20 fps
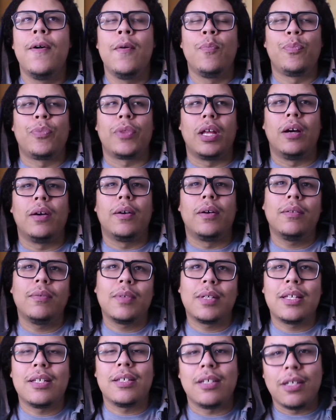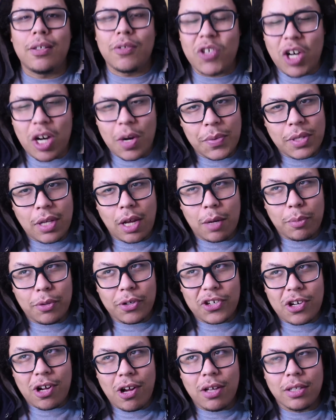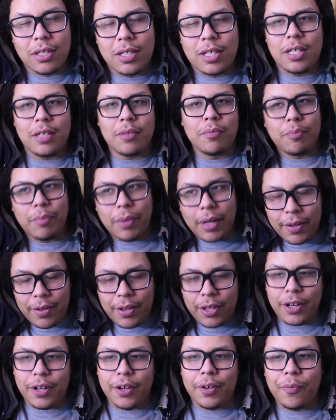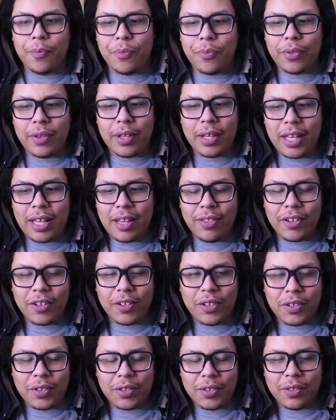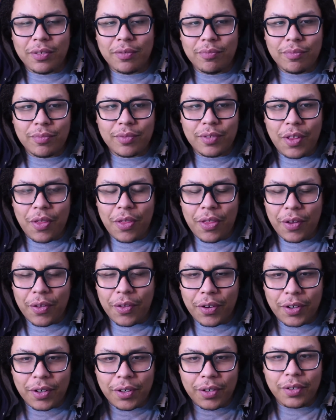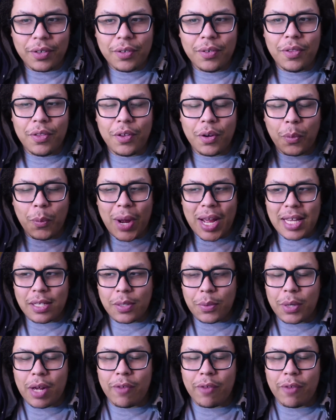Because, you know, China was not a British colony, but, you know, in their little, their ways or whatever.